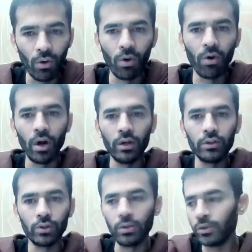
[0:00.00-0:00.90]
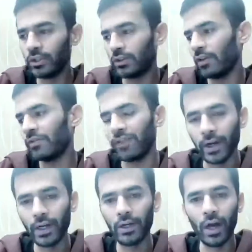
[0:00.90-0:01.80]
Or should you just say,
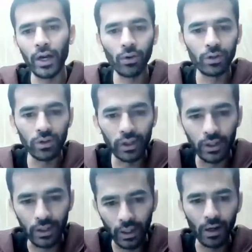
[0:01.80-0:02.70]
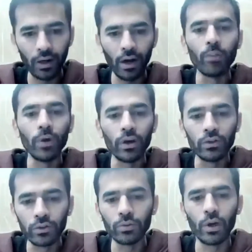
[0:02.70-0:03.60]
fuck it, I don't really care. I'm going to
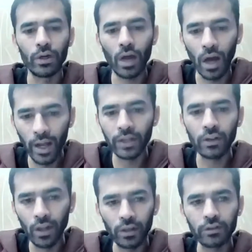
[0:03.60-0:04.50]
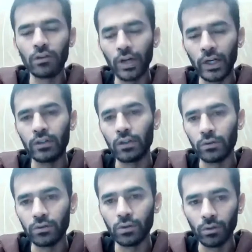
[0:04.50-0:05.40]
do what I think is the right thing
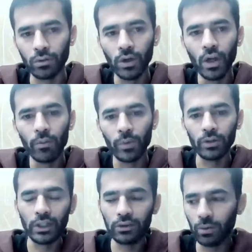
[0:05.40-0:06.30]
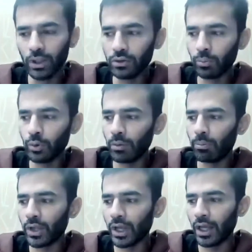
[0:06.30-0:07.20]
to do. Because as soon as you put the
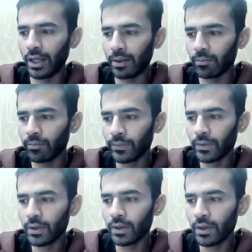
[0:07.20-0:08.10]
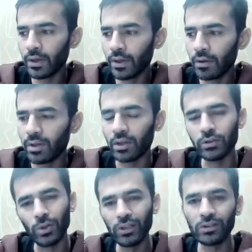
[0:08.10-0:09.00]
blame, because
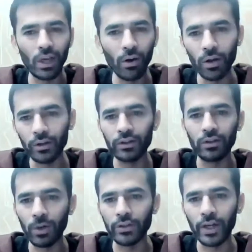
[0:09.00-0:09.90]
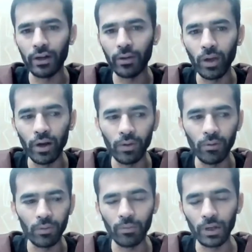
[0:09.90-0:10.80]
you can say all this about tech community,
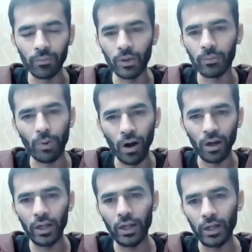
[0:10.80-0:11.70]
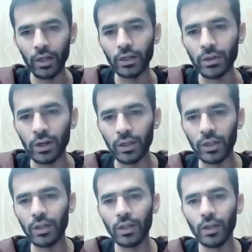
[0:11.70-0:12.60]
but partly
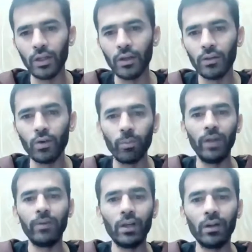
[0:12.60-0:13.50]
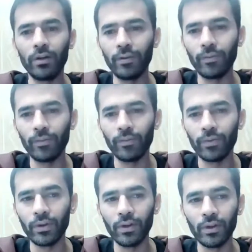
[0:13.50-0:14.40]
internally, you're blaming
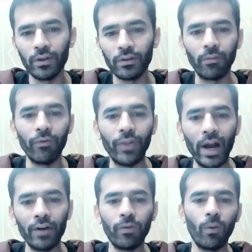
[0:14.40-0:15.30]
some of that